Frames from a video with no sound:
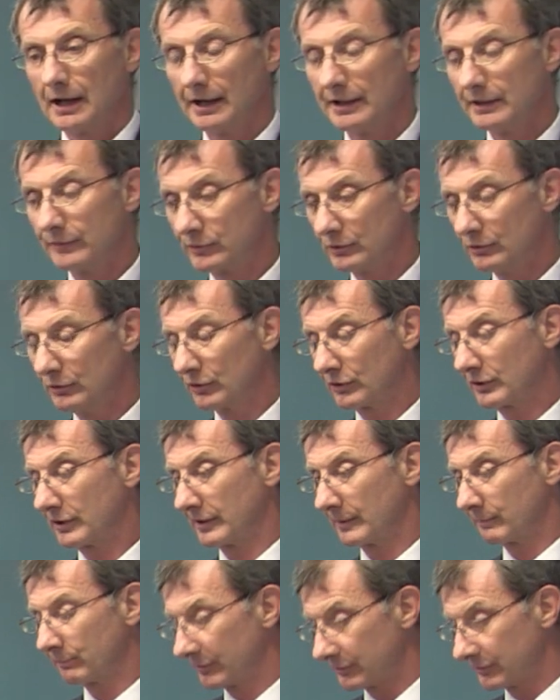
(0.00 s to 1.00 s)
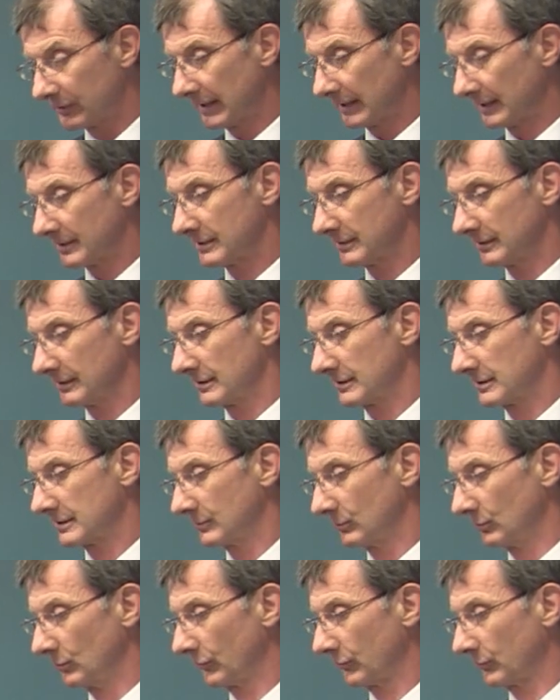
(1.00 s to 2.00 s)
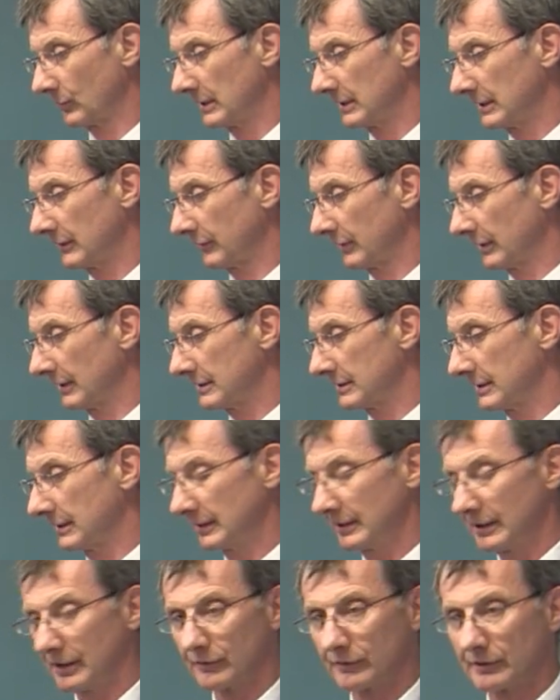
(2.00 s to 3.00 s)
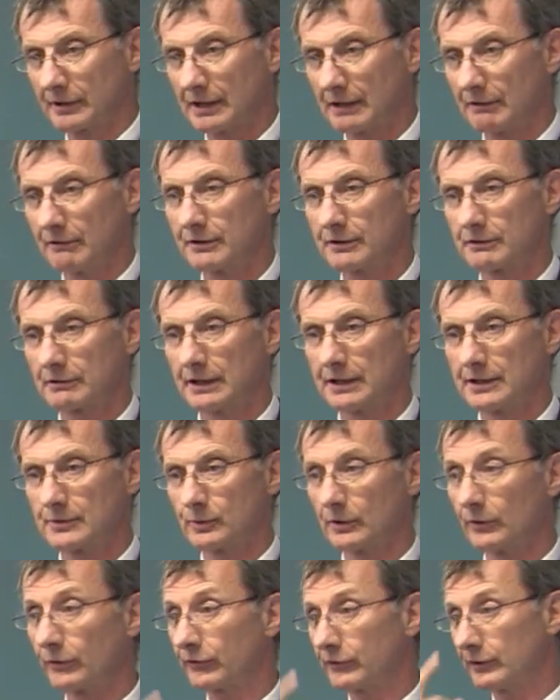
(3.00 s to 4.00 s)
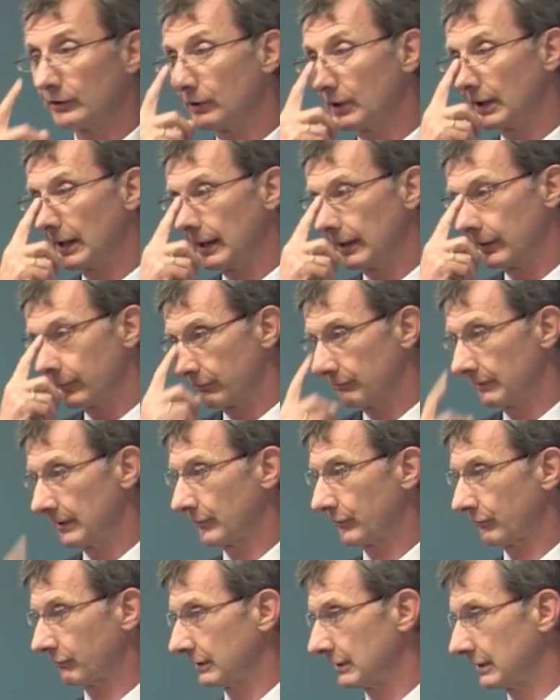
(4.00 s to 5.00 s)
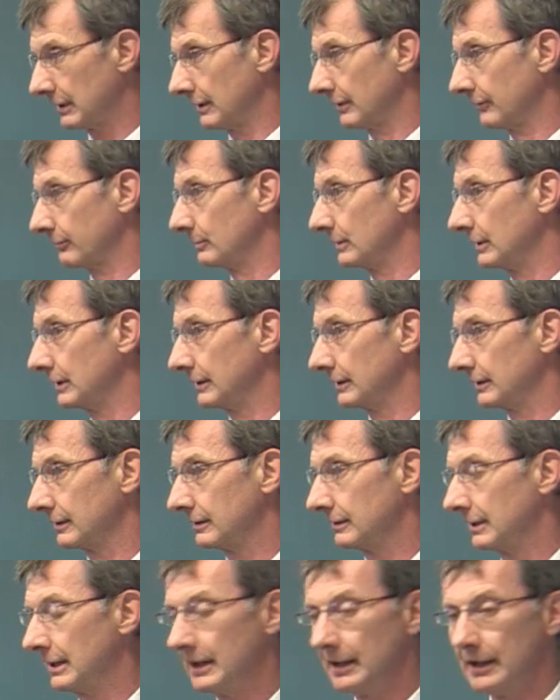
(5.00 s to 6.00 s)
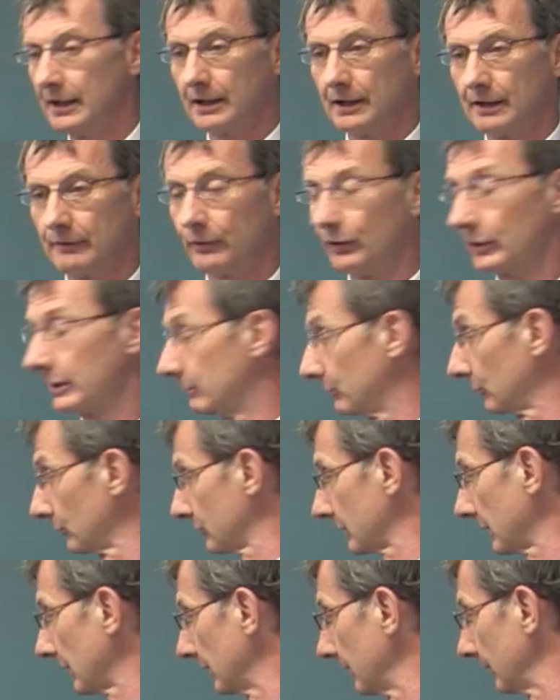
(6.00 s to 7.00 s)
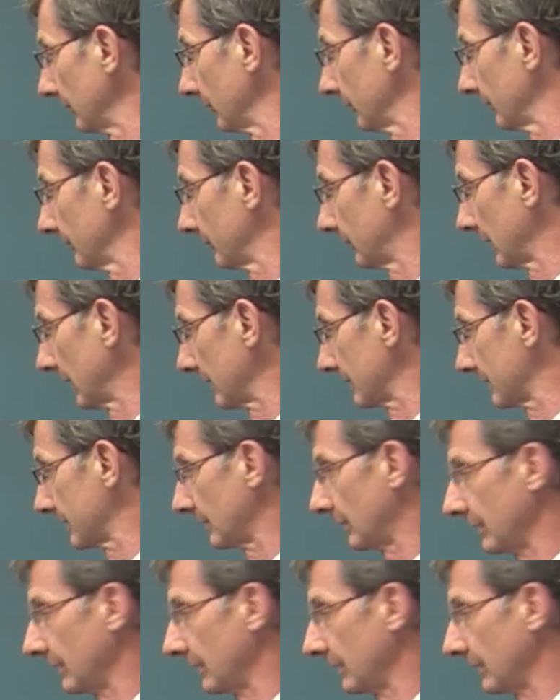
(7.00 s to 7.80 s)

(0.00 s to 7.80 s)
And if you look at the projections towards 2030, on current trends, we'll still have around 3.5 million avoidable child deaths.